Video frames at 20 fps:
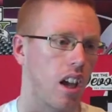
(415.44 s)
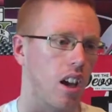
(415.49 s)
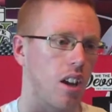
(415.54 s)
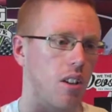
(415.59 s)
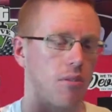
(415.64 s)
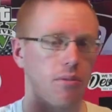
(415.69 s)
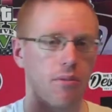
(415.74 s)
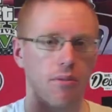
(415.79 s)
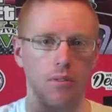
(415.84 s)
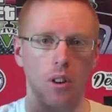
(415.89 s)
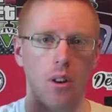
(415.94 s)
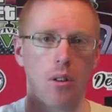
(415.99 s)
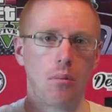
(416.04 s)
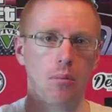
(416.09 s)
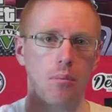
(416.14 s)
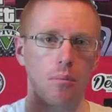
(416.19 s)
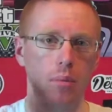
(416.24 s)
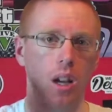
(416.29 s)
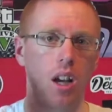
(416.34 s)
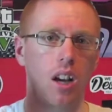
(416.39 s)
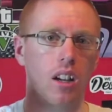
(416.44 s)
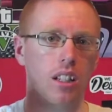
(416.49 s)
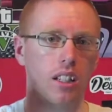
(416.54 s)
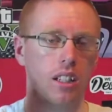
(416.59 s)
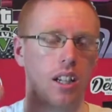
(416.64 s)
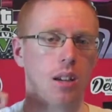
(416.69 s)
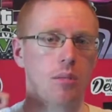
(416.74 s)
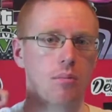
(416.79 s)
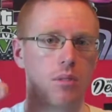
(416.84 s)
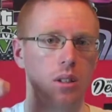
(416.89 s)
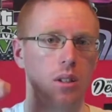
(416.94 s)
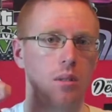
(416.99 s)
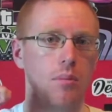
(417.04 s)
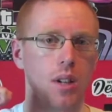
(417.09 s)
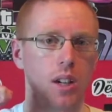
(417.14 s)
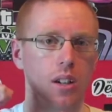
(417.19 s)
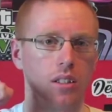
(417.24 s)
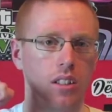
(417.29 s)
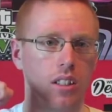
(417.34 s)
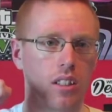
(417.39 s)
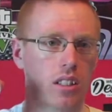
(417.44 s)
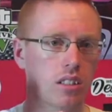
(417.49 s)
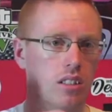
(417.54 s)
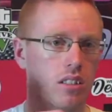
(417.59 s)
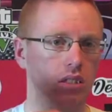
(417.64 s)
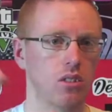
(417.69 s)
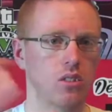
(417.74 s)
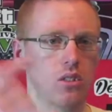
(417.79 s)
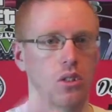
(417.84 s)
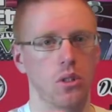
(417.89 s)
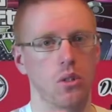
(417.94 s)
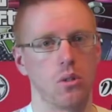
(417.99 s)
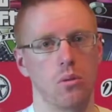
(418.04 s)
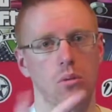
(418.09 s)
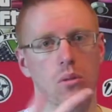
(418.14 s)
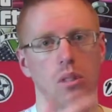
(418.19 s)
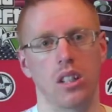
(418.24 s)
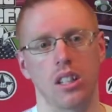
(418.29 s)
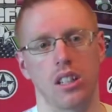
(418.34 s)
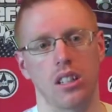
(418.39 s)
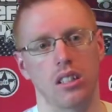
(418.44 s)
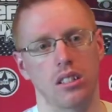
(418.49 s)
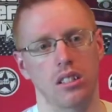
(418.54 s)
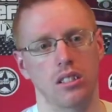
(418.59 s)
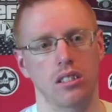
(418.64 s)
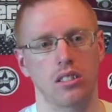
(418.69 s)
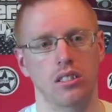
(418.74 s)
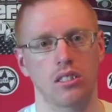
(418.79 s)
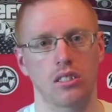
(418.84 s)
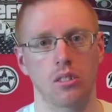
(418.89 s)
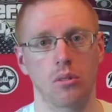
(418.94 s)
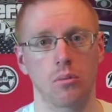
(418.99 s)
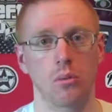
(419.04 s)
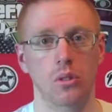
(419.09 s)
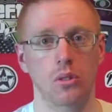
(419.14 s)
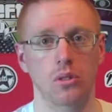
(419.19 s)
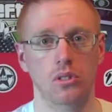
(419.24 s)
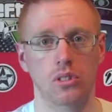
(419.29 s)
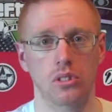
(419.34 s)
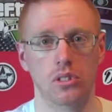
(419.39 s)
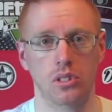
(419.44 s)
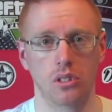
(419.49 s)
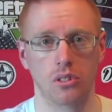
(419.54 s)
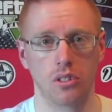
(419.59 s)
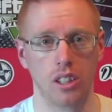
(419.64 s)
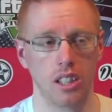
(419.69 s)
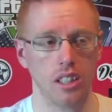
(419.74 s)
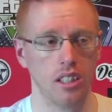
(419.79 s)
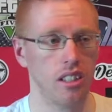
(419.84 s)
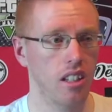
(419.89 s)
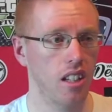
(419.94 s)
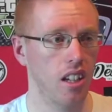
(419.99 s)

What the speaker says: from behind Captain America towards the screen,